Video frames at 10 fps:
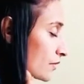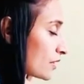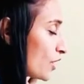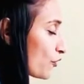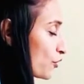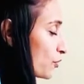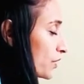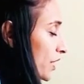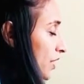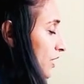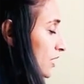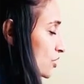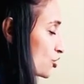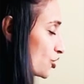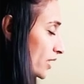Now from there, let's
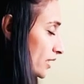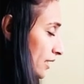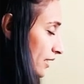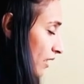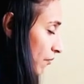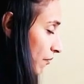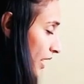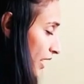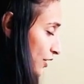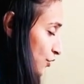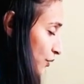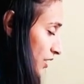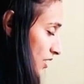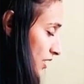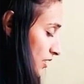gently come back to our
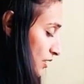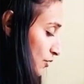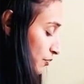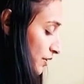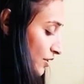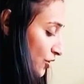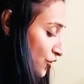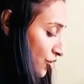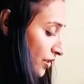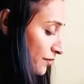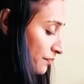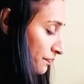seated position.